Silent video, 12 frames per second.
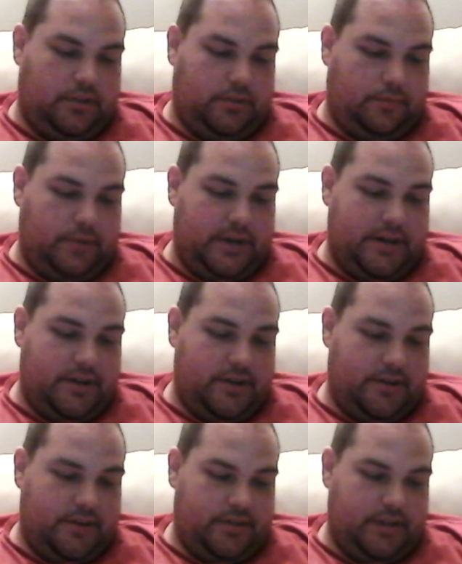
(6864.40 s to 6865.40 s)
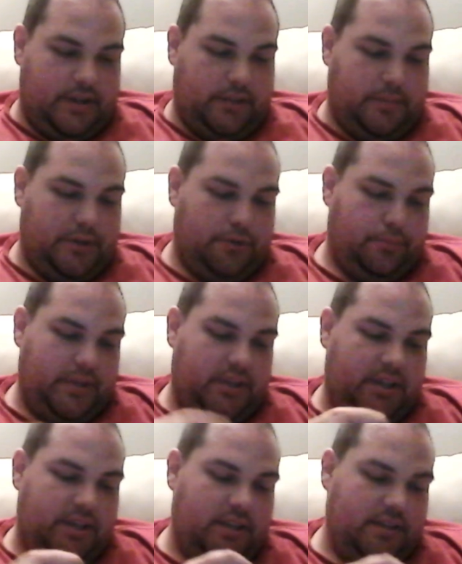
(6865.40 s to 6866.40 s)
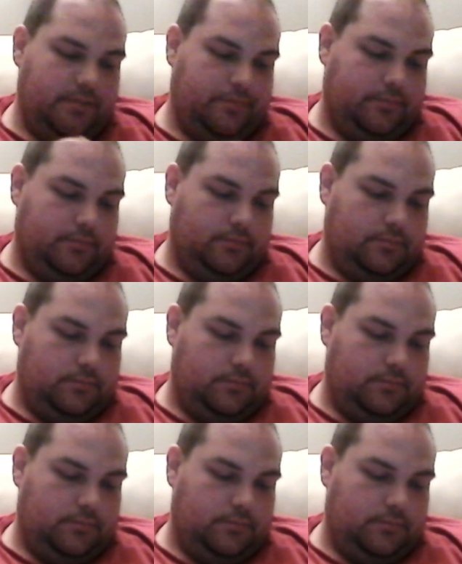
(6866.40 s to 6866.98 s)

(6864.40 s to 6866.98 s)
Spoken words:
Where element of P.